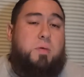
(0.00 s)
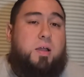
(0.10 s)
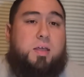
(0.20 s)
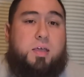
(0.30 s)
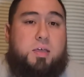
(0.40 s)

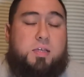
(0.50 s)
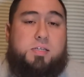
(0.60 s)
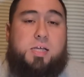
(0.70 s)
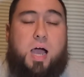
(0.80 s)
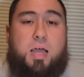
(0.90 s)
money
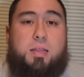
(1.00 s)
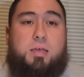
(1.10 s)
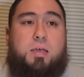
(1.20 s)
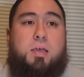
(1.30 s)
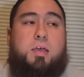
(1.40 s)
and
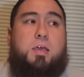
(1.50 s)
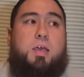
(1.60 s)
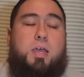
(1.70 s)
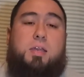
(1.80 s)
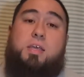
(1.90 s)
tithing
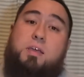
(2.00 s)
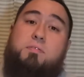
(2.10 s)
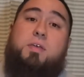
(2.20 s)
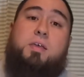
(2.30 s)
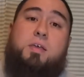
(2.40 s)
and
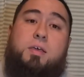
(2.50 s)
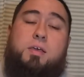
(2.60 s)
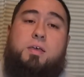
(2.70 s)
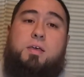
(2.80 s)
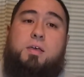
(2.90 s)
giving
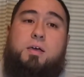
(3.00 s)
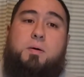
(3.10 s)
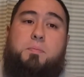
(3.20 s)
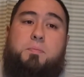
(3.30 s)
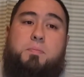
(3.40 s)

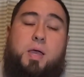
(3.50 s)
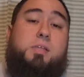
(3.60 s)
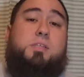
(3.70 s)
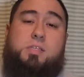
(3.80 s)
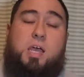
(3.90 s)

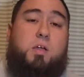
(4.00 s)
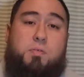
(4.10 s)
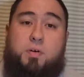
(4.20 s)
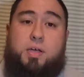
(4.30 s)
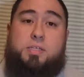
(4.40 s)
as a
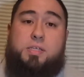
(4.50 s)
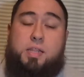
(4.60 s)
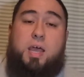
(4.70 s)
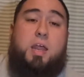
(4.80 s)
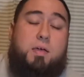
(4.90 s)
sacrifice
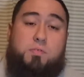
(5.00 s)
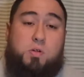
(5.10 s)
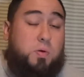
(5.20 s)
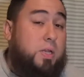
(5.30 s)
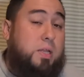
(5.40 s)
in that
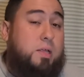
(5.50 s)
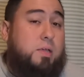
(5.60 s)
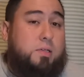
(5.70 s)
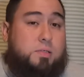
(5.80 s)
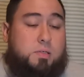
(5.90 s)
avenue, and it
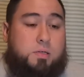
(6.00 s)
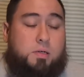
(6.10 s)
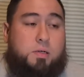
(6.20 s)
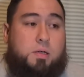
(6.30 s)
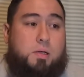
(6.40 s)
is.
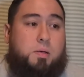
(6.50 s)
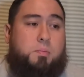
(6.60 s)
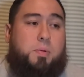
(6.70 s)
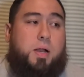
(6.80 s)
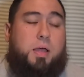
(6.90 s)

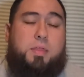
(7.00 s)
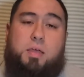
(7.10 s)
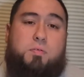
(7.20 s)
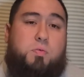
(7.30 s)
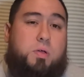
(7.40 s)
But I
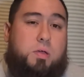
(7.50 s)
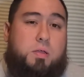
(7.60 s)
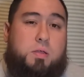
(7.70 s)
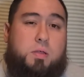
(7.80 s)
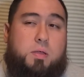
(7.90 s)
think if
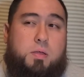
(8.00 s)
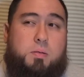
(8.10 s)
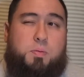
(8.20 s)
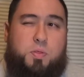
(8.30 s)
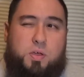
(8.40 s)
we
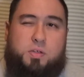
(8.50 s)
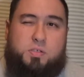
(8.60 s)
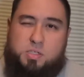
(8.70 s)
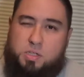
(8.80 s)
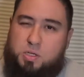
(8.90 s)
think
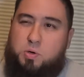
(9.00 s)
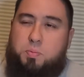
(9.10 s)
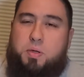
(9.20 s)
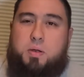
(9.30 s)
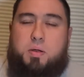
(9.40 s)
just a little
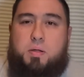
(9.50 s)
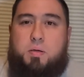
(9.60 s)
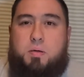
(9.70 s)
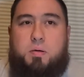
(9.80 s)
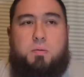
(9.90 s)
bit
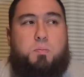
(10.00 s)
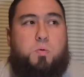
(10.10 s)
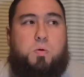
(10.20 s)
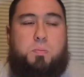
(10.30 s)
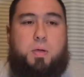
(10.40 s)

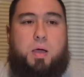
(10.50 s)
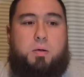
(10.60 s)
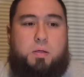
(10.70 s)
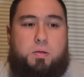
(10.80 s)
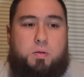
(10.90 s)
more
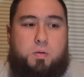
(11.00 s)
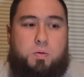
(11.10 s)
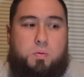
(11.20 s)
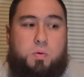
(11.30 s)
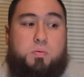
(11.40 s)
about it,
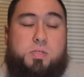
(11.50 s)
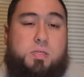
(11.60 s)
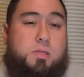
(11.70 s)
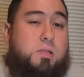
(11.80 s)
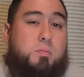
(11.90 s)
we would
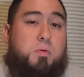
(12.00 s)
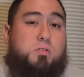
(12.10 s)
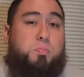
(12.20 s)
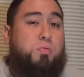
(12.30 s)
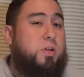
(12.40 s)
see that the
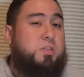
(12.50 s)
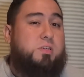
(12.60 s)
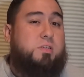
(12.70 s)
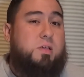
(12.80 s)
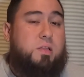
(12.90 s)
most
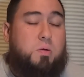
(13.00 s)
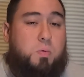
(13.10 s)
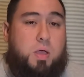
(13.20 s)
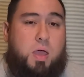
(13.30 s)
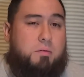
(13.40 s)
precious thing that
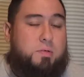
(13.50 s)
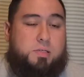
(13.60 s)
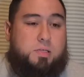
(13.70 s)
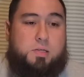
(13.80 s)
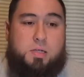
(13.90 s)
we have
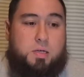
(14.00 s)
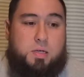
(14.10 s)
isn't